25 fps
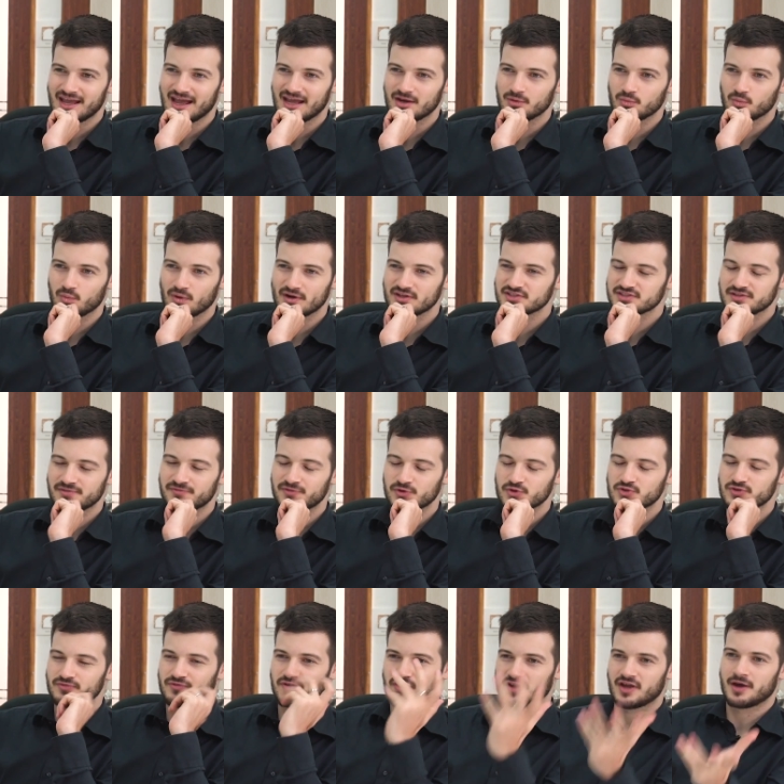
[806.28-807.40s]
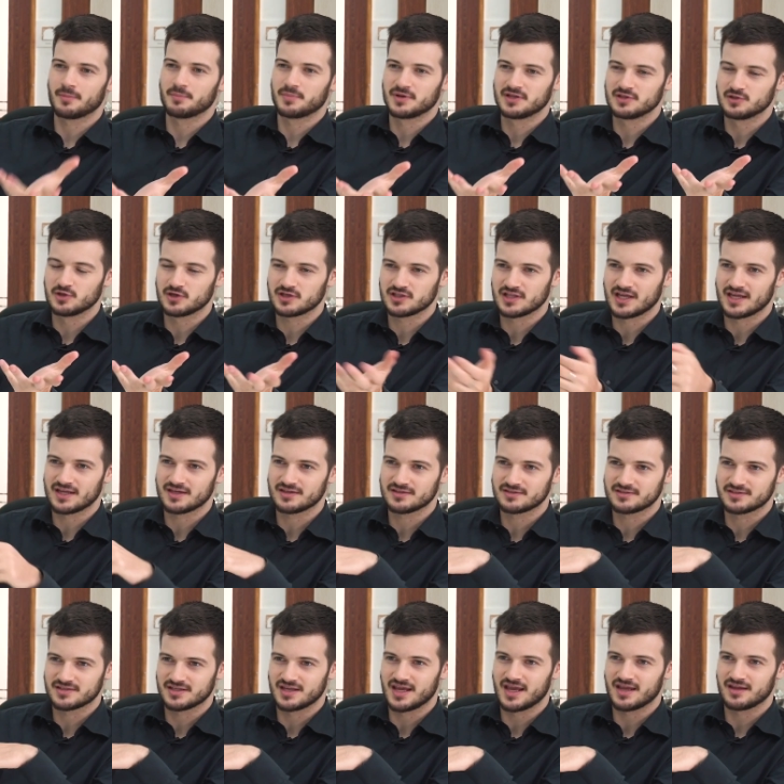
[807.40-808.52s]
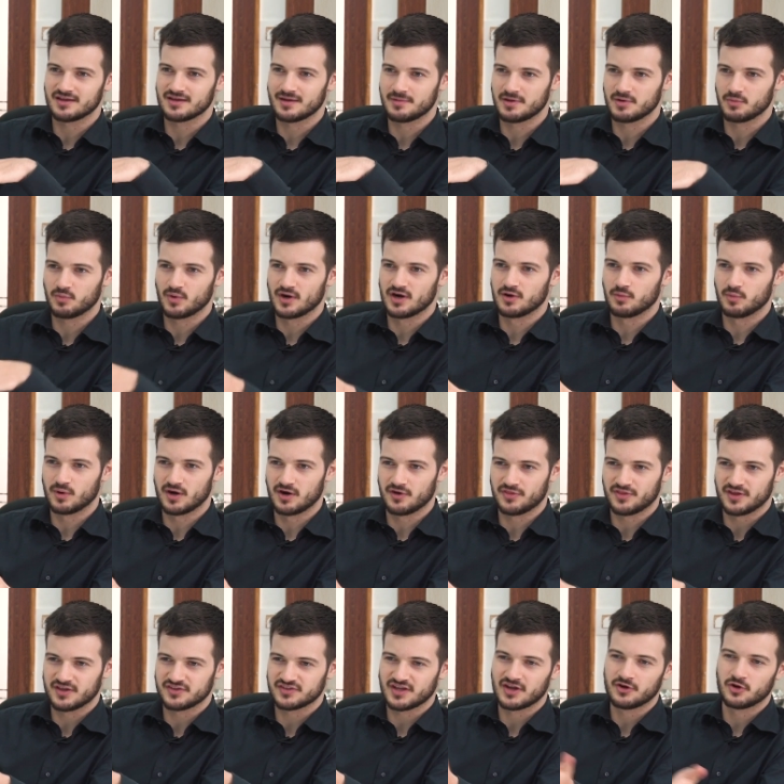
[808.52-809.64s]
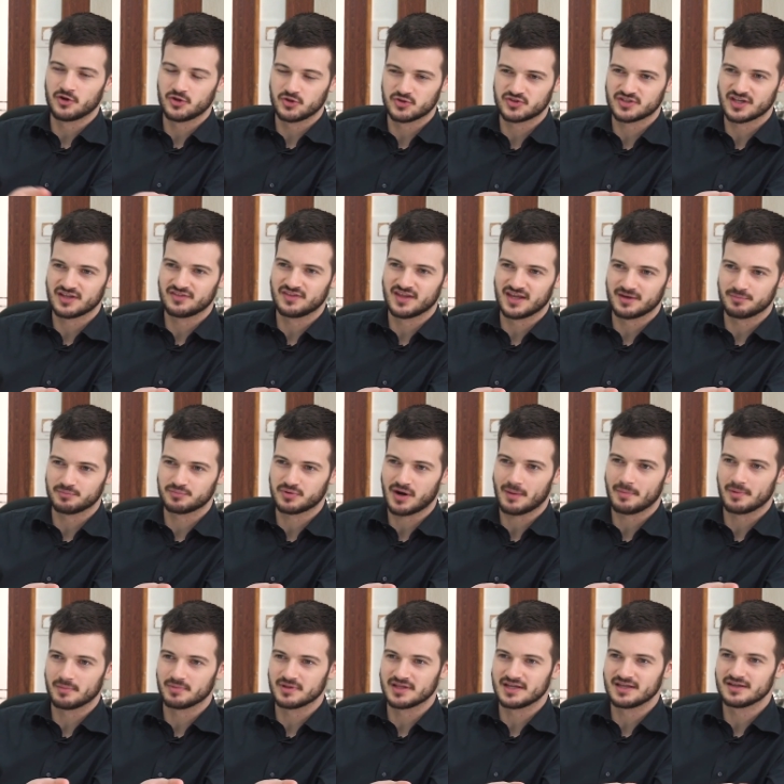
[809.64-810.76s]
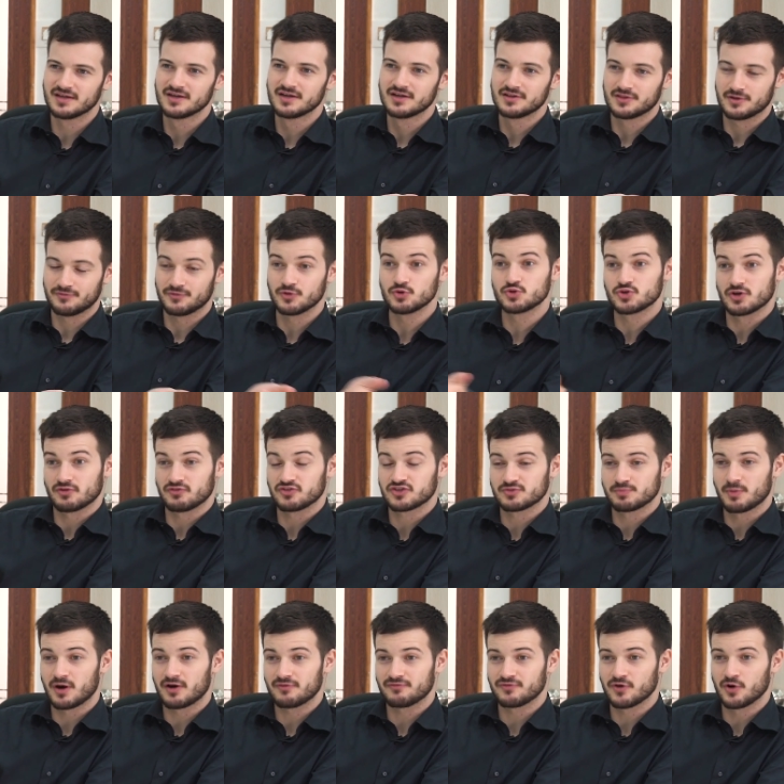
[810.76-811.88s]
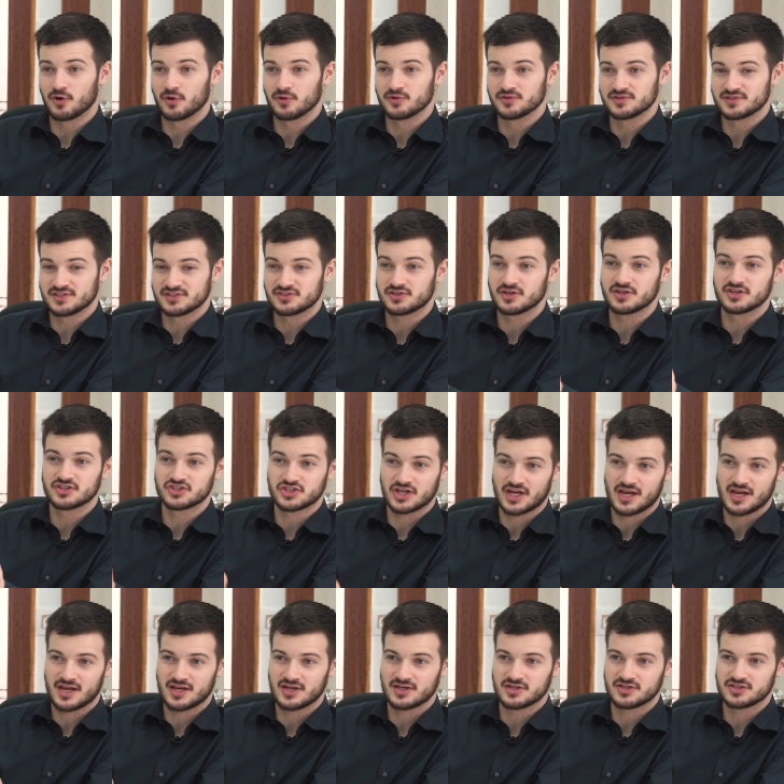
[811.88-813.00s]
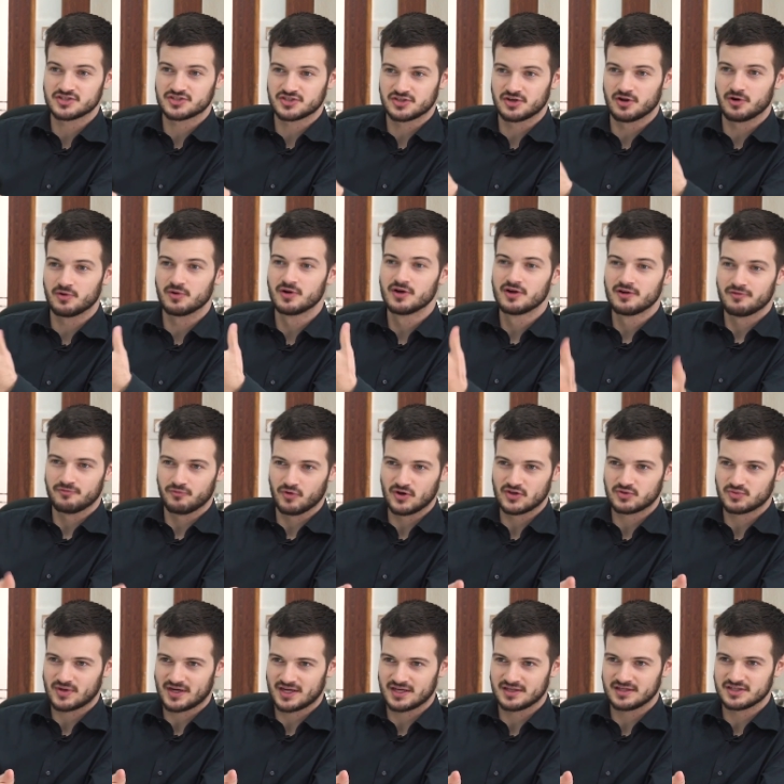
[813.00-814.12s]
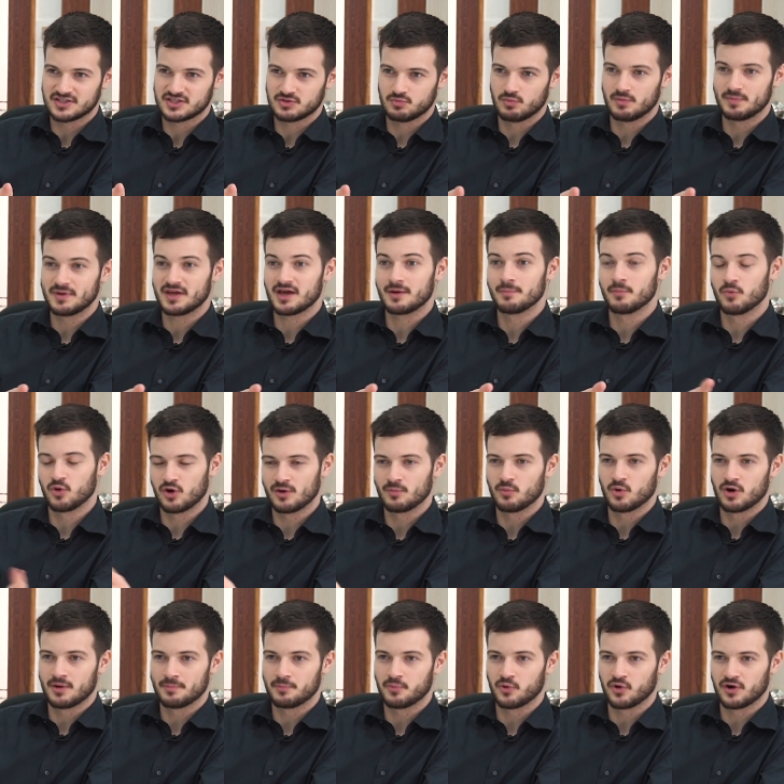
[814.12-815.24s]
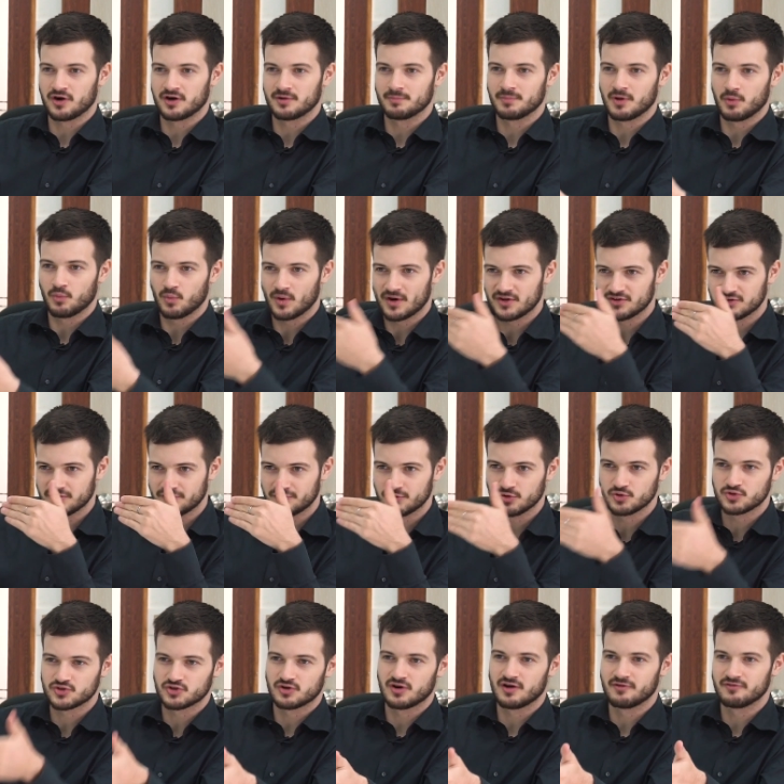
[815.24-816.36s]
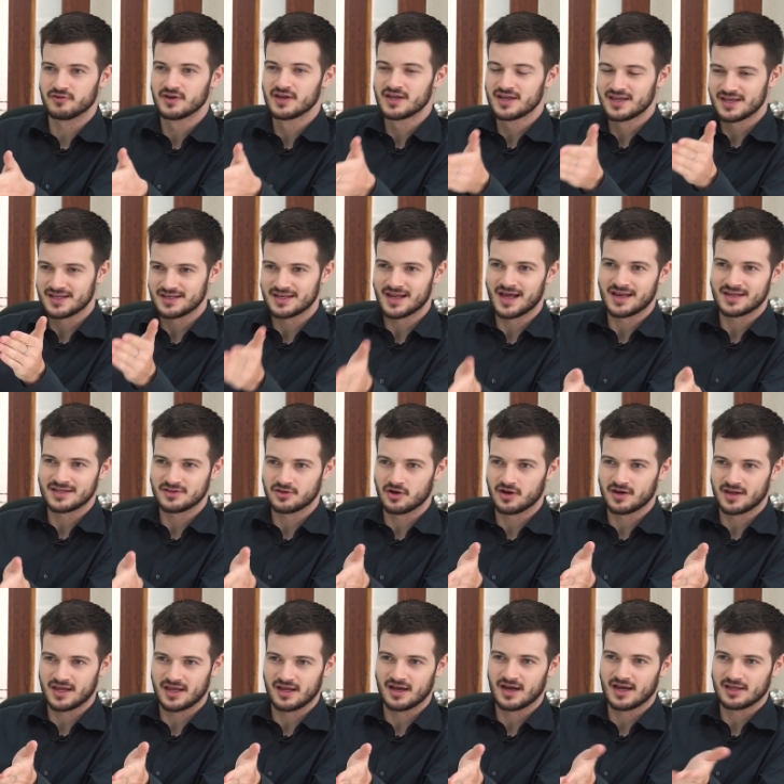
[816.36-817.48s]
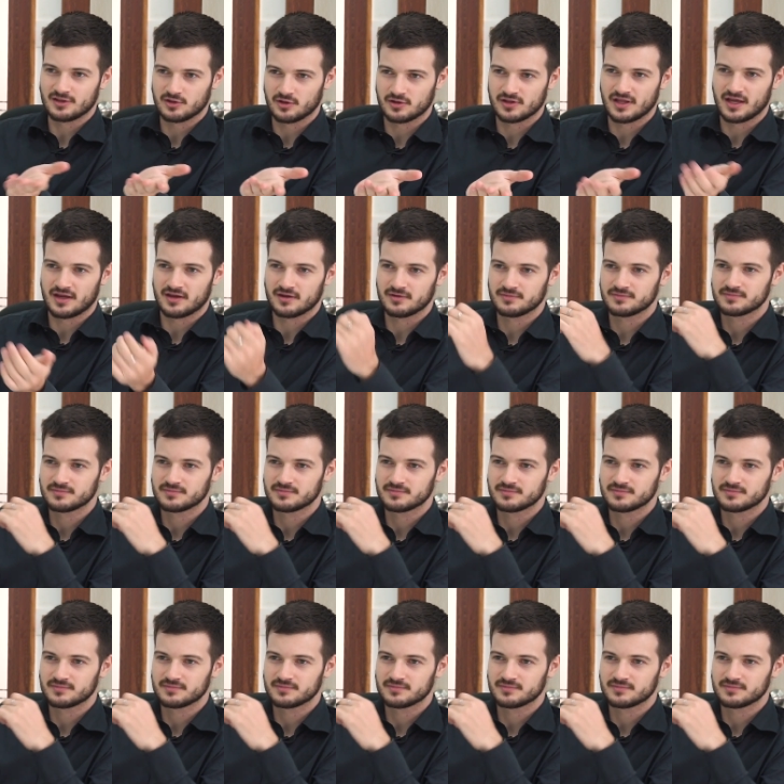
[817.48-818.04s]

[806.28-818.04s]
And what does the future for the company look like today? I mean, where where are things? I know you said that probably the future of smartphones is going to change, you know, voice recognition will become more and more important, but what does the future of Gnani.ai look like?